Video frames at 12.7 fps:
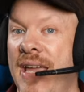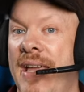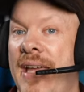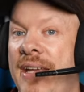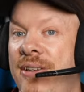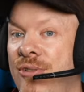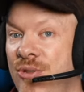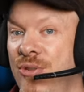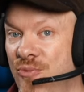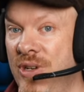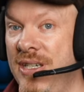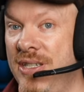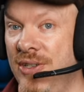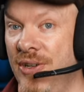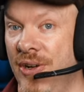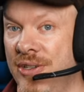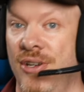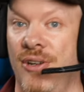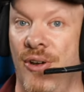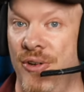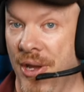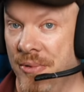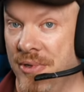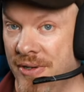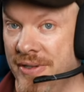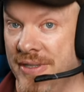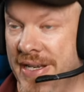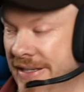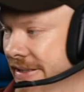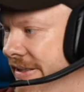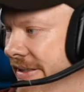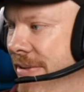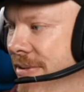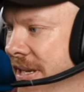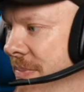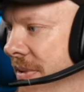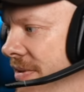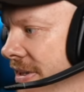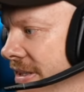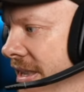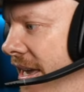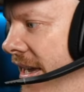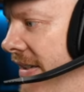it doesn't restart and I got no content. How typical is that?